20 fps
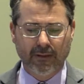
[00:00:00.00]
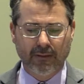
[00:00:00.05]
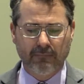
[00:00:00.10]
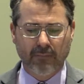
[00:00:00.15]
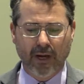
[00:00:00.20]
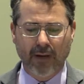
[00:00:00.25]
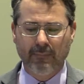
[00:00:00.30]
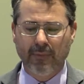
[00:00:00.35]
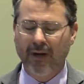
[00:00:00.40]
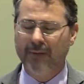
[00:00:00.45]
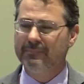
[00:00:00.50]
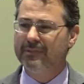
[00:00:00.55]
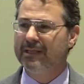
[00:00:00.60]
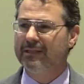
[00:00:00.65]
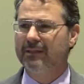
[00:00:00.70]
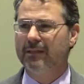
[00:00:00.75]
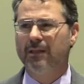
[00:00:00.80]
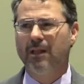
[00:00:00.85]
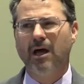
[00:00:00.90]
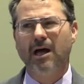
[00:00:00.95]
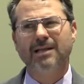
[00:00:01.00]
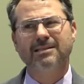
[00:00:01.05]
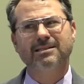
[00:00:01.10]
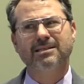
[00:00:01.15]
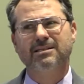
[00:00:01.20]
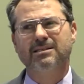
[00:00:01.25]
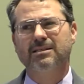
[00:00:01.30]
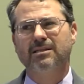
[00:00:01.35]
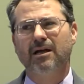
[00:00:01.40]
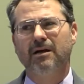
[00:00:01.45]
My mom did lots
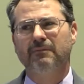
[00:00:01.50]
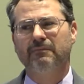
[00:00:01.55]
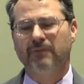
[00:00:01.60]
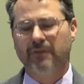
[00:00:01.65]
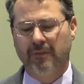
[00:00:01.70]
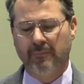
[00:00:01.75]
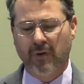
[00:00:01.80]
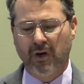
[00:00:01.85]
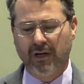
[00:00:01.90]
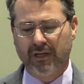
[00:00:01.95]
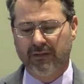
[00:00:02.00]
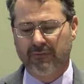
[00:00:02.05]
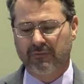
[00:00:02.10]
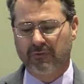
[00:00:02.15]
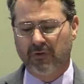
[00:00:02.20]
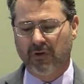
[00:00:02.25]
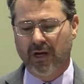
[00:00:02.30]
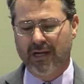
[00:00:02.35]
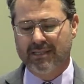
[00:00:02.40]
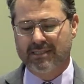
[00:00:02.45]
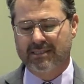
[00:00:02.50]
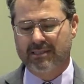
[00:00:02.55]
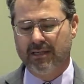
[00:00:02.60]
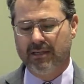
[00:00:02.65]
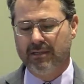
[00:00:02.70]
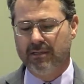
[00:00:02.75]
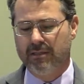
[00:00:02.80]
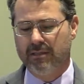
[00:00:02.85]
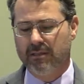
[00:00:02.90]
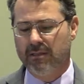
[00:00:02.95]
of stuff for the body of Christ that
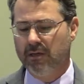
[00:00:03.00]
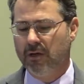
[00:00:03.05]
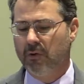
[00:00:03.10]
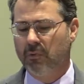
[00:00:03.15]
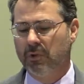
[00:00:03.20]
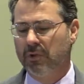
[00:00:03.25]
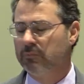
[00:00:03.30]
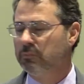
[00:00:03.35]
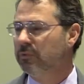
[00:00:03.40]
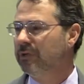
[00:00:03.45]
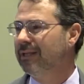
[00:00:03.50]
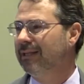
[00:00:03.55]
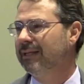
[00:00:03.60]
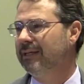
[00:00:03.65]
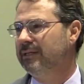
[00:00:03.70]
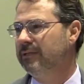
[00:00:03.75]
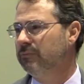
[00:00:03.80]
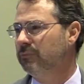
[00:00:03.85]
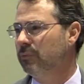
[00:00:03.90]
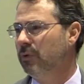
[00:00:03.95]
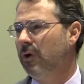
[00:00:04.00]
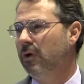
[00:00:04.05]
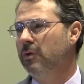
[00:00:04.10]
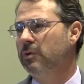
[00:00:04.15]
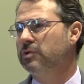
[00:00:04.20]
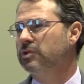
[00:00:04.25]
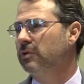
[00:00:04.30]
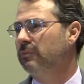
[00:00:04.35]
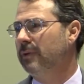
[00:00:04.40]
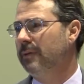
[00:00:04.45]
no one really
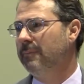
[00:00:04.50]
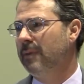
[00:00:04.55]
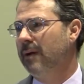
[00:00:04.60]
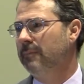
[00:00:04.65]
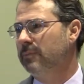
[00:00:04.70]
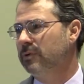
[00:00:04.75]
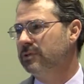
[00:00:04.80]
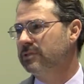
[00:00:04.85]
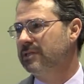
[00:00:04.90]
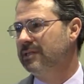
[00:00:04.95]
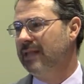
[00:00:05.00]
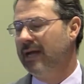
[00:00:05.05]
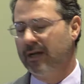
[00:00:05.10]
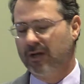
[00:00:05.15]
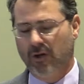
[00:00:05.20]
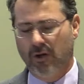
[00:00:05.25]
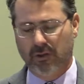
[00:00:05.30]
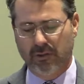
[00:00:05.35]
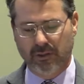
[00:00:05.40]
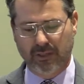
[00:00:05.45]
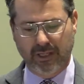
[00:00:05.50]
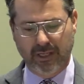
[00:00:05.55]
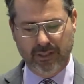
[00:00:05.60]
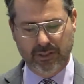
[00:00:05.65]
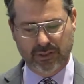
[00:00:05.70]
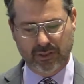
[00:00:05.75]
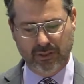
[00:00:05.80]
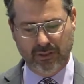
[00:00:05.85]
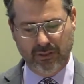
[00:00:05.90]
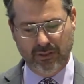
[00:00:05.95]
knows or remembers in that
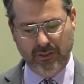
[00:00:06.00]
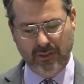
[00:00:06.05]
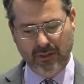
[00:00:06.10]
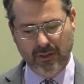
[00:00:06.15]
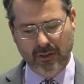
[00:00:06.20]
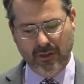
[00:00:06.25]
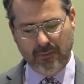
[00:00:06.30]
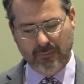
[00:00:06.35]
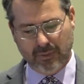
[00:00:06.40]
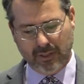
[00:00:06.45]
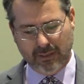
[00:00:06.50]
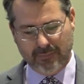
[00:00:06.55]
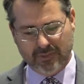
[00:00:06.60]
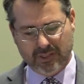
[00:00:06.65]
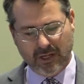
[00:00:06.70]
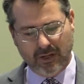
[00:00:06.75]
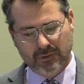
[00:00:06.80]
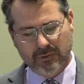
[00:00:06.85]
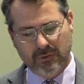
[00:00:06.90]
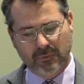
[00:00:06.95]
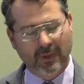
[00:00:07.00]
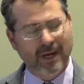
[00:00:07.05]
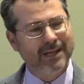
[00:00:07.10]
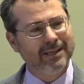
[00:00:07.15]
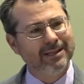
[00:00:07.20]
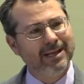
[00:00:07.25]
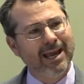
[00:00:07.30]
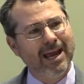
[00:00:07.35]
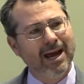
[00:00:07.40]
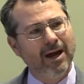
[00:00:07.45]
congregation. But I'm telling you
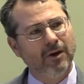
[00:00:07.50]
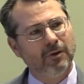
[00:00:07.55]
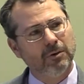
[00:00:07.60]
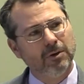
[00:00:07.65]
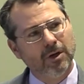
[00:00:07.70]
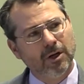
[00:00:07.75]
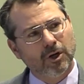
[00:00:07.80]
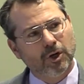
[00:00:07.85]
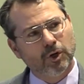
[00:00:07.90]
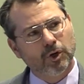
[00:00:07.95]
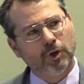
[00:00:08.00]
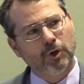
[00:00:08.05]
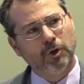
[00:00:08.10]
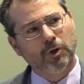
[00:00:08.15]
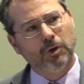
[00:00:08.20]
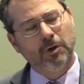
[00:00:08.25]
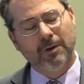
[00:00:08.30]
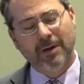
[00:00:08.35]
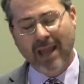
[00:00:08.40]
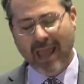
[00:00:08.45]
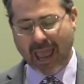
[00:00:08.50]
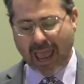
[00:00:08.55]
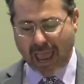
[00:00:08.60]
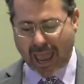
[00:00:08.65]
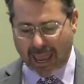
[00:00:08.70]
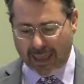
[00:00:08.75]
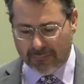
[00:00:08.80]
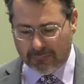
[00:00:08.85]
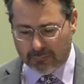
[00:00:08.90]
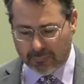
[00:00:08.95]
right now, her
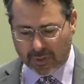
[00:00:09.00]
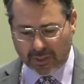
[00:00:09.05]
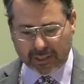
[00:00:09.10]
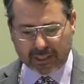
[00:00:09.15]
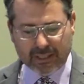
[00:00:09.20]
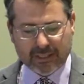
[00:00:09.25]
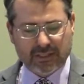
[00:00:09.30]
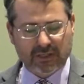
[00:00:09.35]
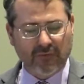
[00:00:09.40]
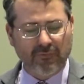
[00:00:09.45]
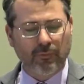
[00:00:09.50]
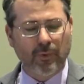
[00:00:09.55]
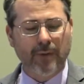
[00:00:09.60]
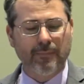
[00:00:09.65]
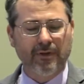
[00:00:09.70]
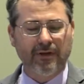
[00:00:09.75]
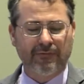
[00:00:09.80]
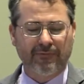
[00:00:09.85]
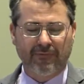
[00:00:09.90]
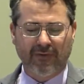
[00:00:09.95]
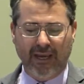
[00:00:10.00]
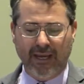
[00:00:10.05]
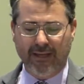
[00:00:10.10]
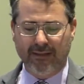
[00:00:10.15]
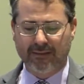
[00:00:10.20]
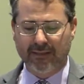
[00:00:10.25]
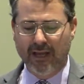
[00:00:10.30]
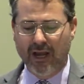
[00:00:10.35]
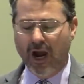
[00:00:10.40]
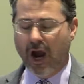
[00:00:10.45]
and millions of women of
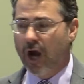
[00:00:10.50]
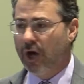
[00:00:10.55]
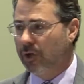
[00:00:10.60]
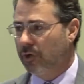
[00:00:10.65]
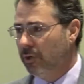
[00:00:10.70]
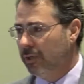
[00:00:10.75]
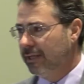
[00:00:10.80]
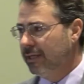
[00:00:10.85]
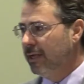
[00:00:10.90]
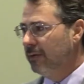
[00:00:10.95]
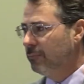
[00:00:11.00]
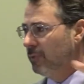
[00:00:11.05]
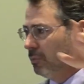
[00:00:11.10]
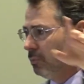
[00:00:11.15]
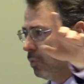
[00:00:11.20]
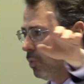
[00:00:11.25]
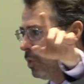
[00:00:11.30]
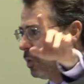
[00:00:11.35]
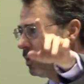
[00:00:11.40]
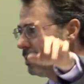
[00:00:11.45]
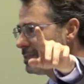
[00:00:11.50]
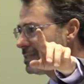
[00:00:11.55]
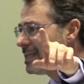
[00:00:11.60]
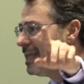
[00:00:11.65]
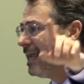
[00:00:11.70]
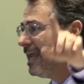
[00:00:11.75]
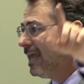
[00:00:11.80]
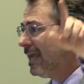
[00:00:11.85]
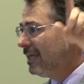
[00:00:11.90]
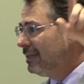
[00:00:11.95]
faith are going to get
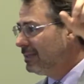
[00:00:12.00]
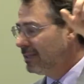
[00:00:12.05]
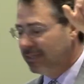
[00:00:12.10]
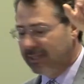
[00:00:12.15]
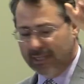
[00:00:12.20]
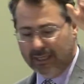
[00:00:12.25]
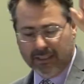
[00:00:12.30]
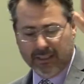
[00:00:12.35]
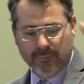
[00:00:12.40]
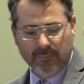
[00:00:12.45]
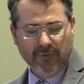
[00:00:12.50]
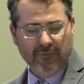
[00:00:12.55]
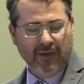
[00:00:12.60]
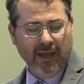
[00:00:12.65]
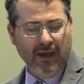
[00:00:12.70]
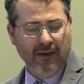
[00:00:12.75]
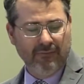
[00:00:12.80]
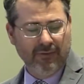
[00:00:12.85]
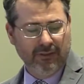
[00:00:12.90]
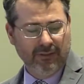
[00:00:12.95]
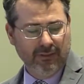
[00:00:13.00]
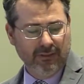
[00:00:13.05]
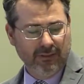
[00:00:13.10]
rewards in the kingdom of heaven.